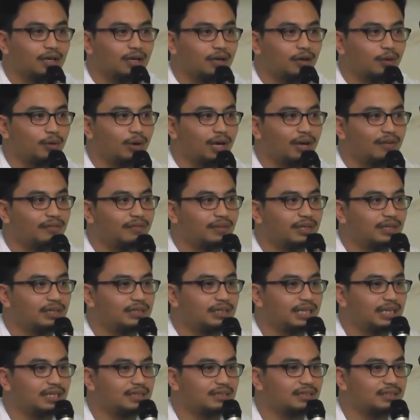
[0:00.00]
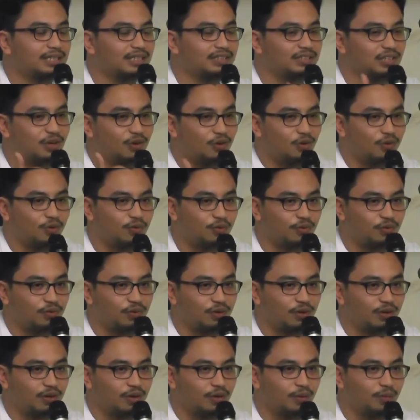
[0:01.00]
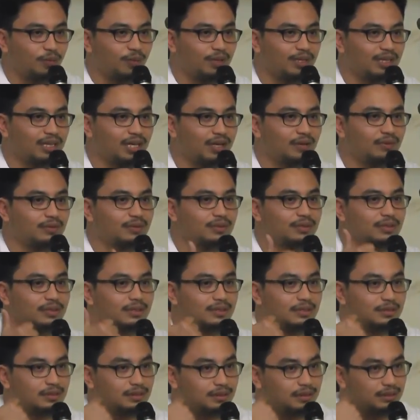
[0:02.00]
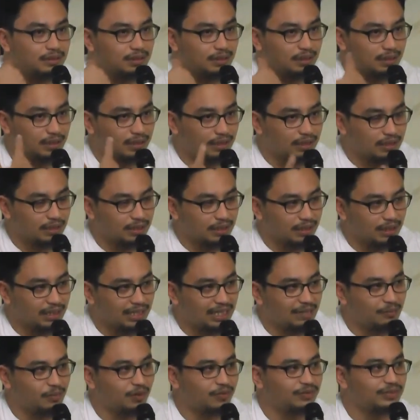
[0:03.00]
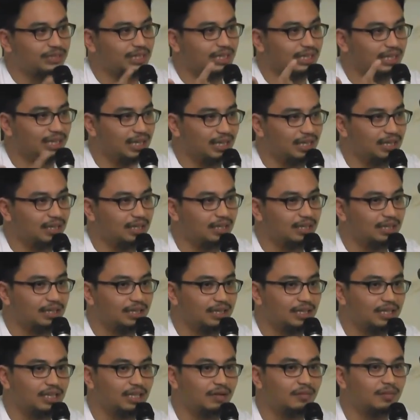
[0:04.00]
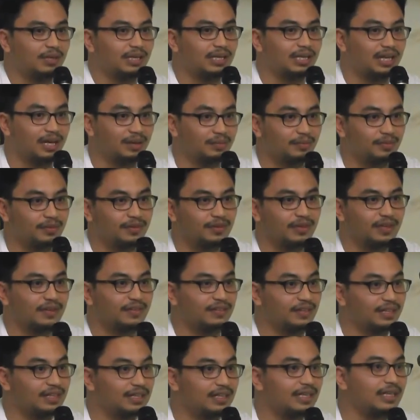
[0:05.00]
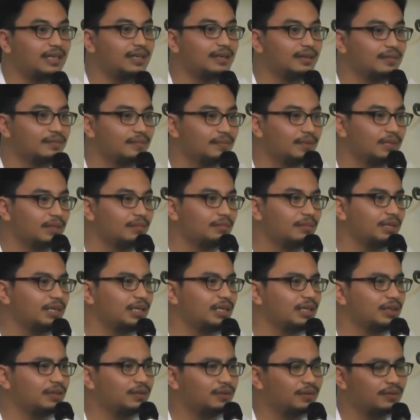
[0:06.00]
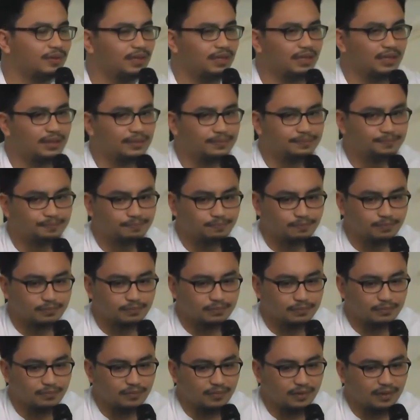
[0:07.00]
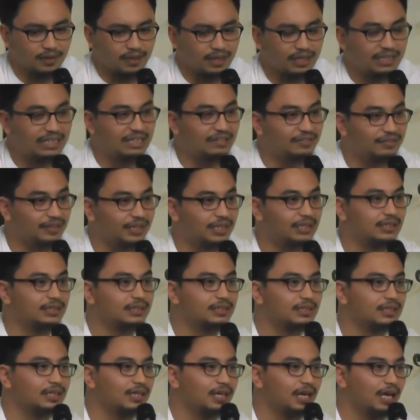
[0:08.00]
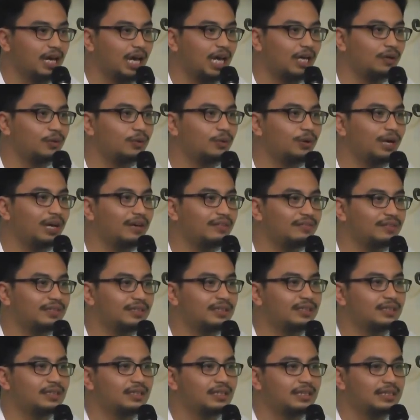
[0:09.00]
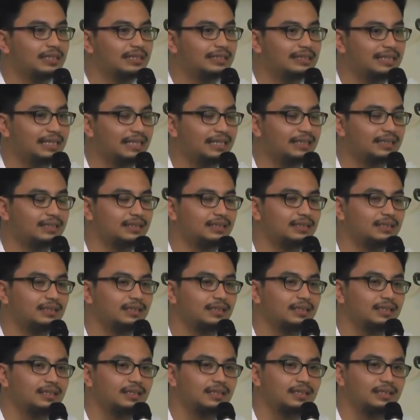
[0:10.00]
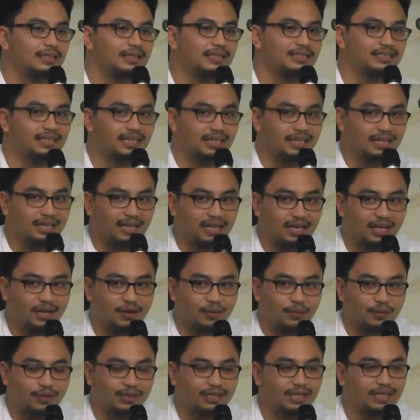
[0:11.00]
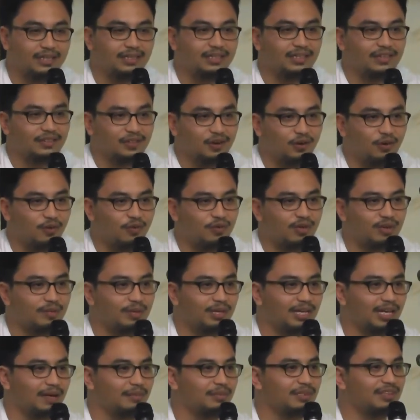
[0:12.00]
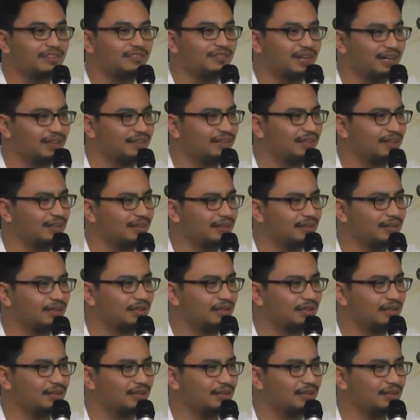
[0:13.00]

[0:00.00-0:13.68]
Whoever takes tasawwuf without the ilm of Sharia, he becomes a zindiq, meaning to say a deviant. And whoever takes the Sharia without tasawwuf, he becomes a fasik.